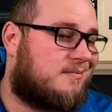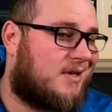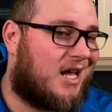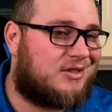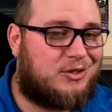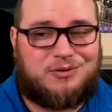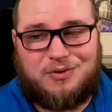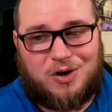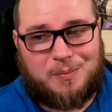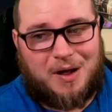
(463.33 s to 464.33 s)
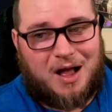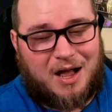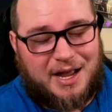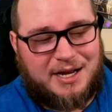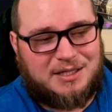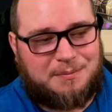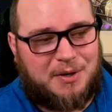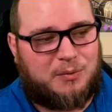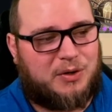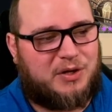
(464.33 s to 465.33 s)
not too far behind,
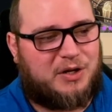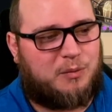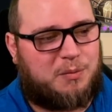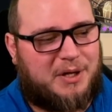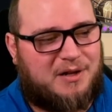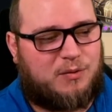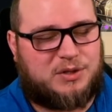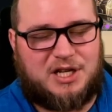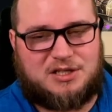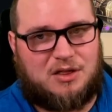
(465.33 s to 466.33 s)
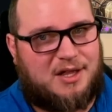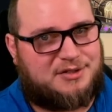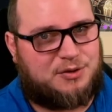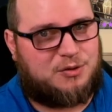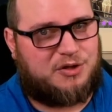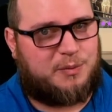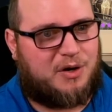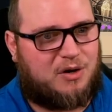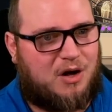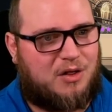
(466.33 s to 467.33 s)
but really we're playing Vortex a lot sooner than we
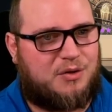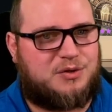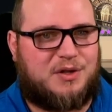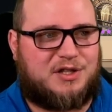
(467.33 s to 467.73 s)
are Hollow, so